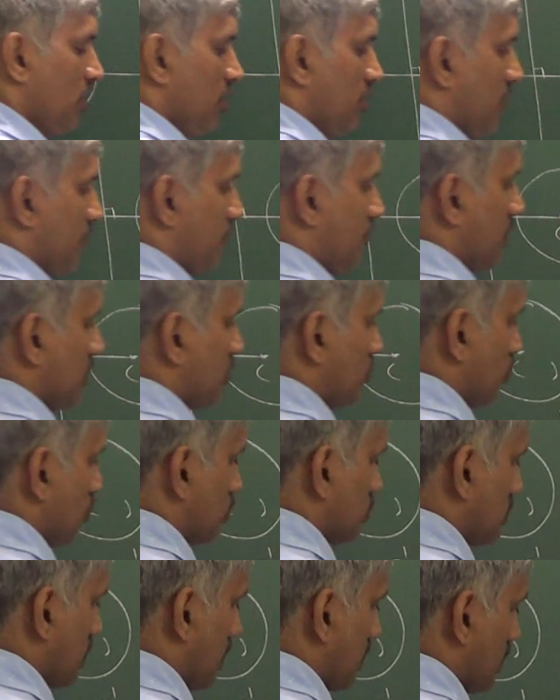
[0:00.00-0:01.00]
If the
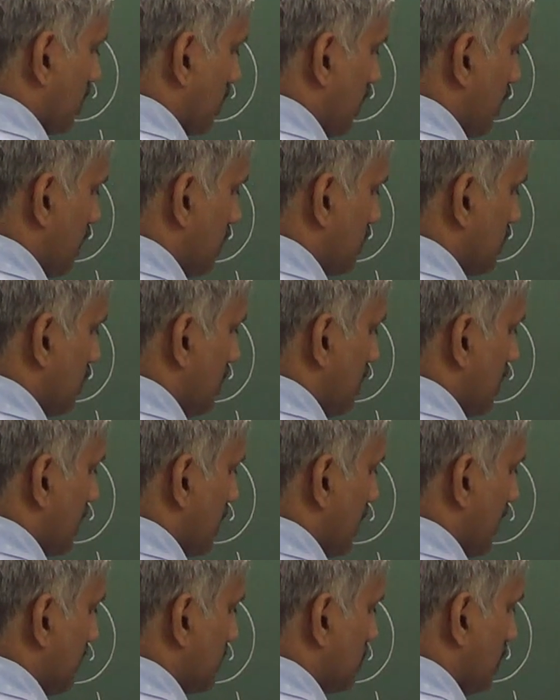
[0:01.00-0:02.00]
two circles
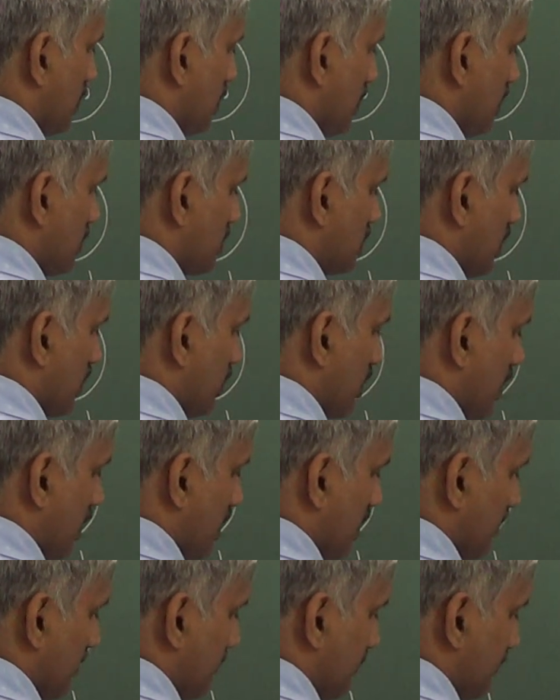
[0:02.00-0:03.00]
touch each
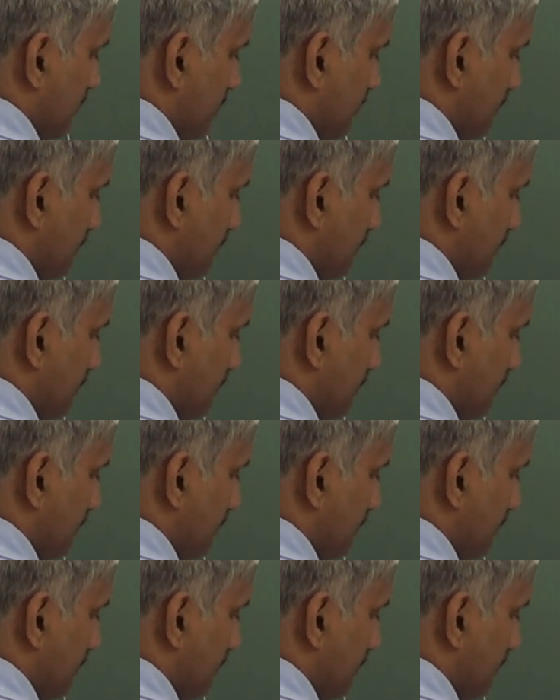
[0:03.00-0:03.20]
other,